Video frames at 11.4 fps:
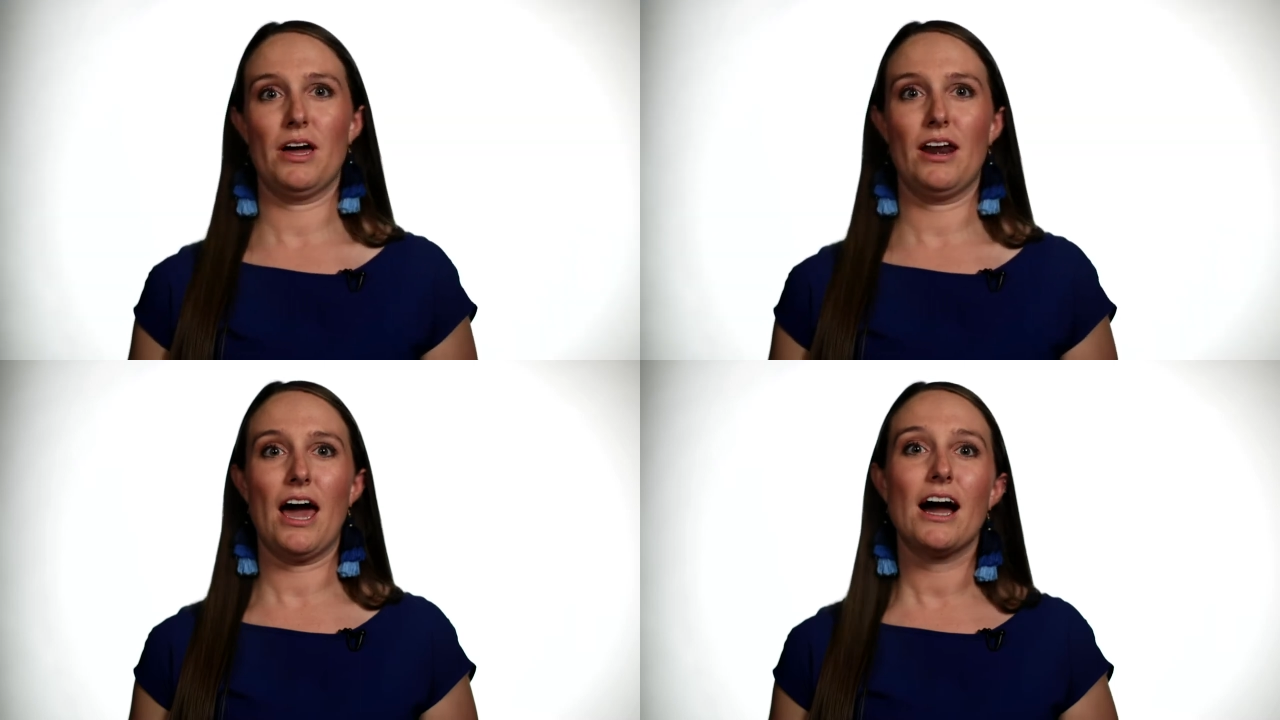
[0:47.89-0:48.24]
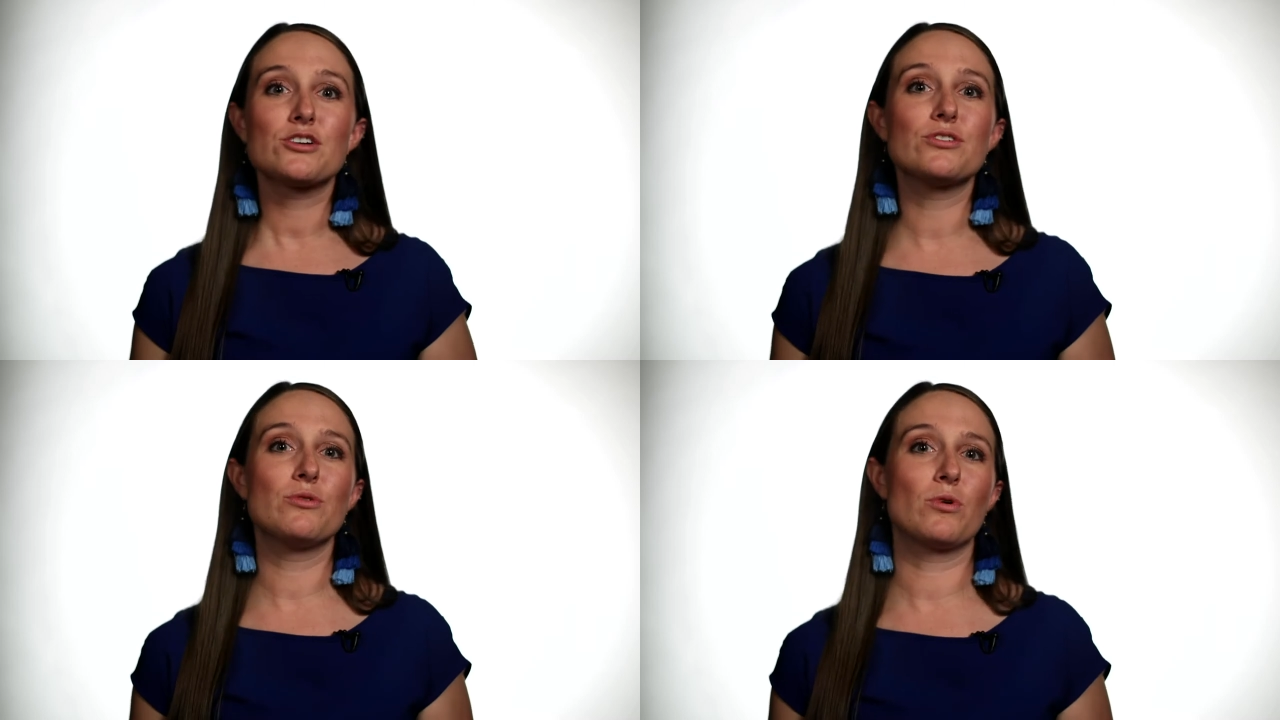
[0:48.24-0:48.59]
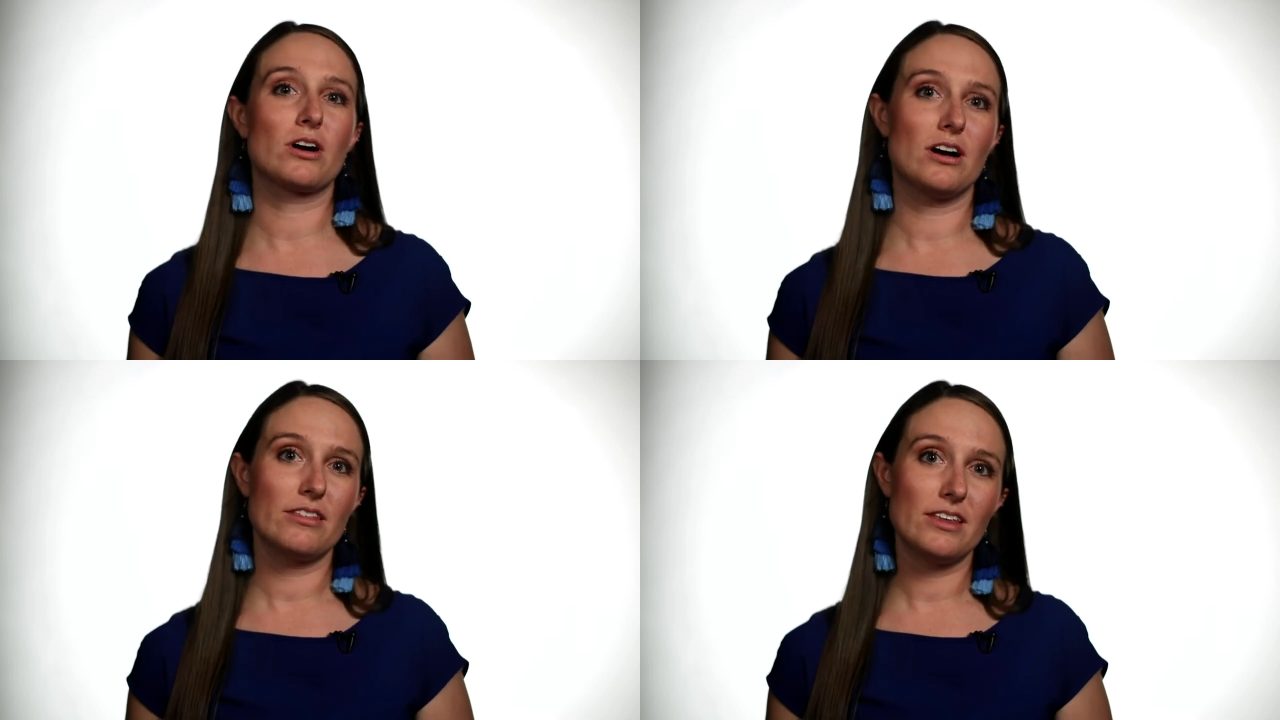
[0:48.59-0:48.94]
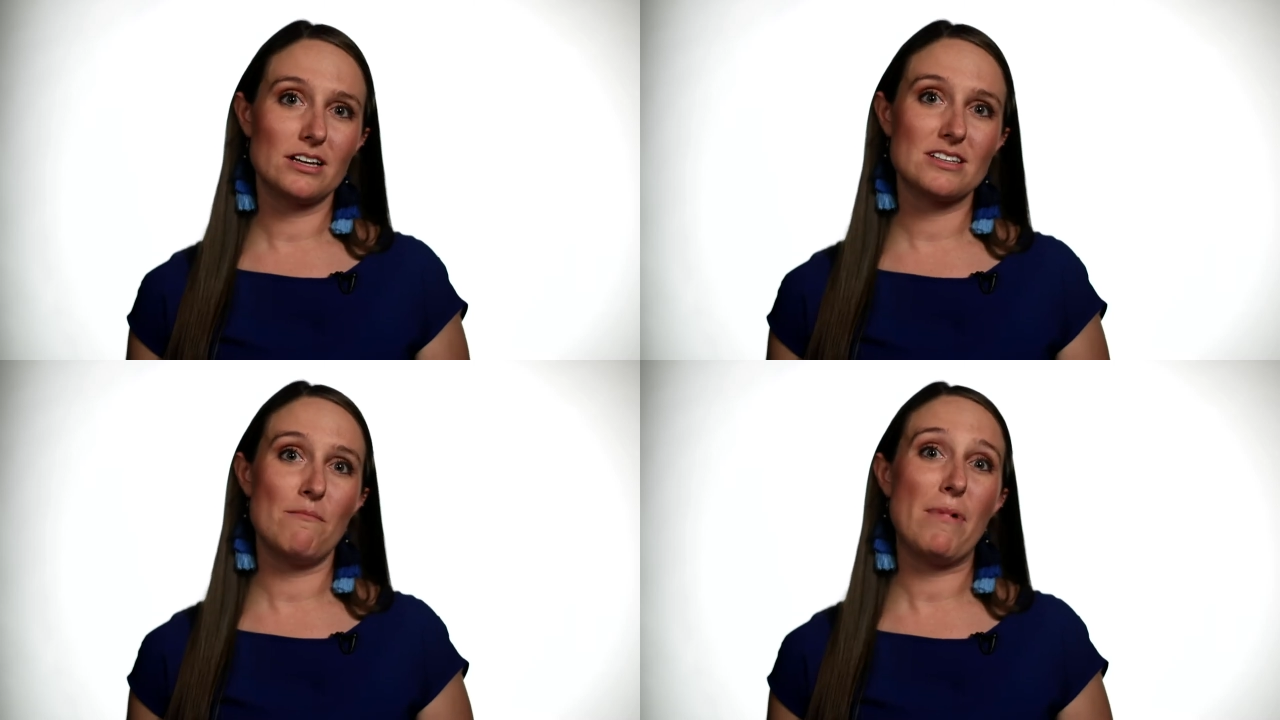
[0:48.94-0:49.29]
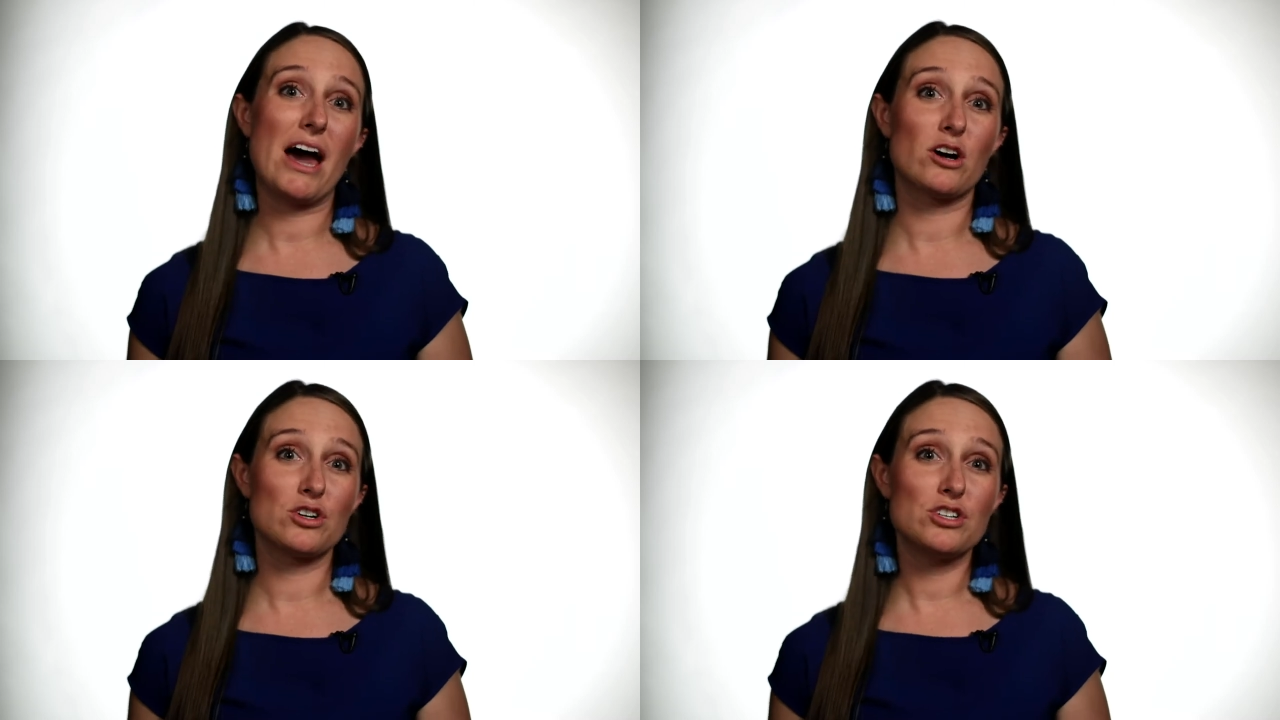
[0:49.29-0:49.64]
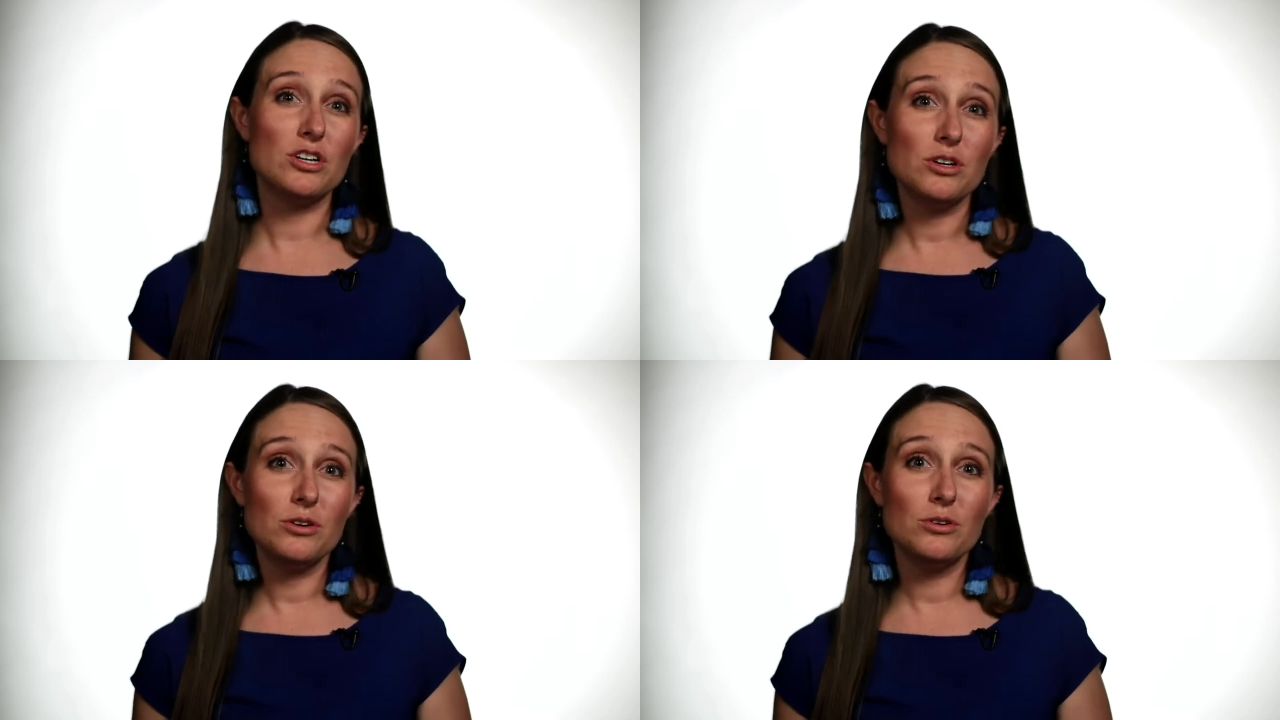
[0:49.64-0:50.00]
and actually work on things that matter
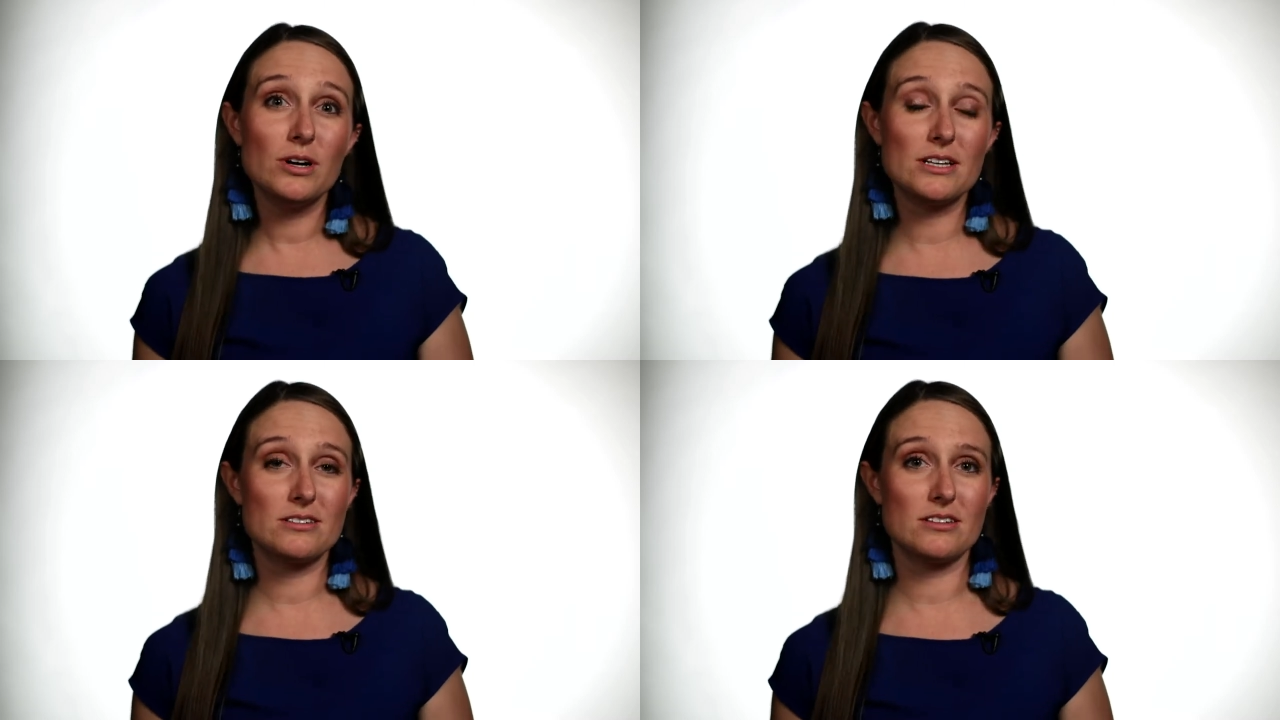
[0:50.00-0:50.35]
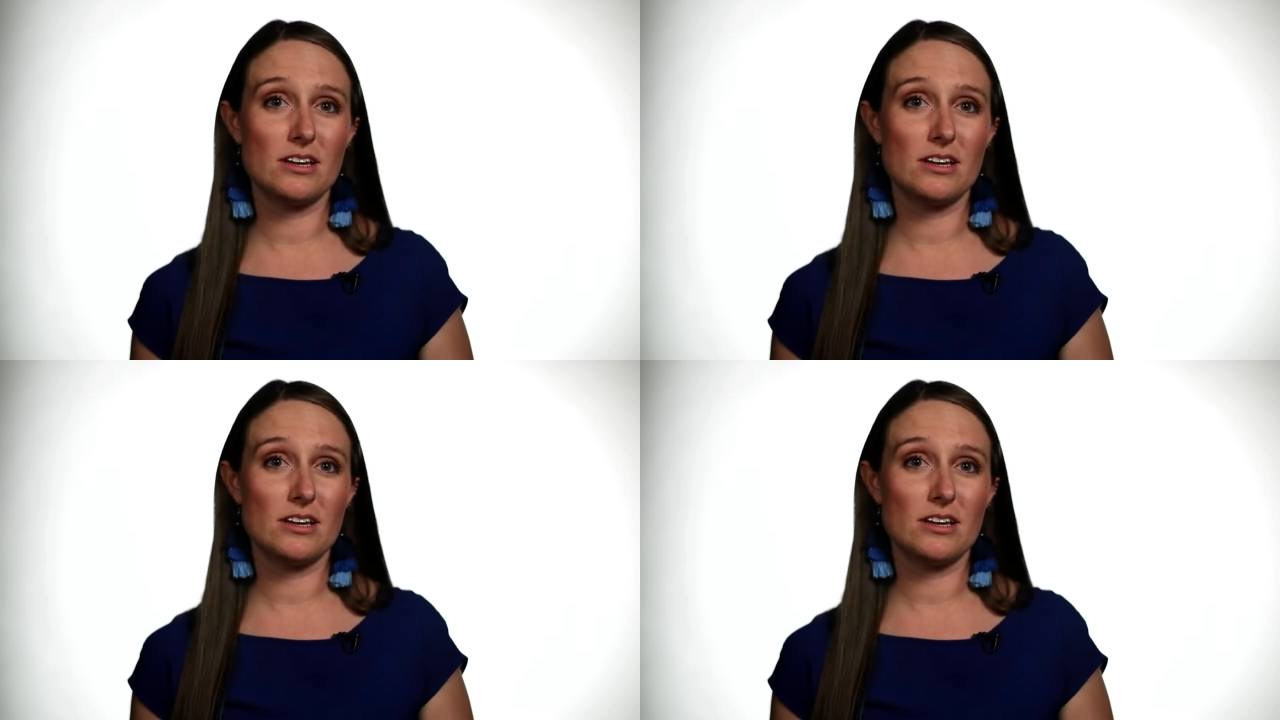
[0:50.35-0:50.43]
to you is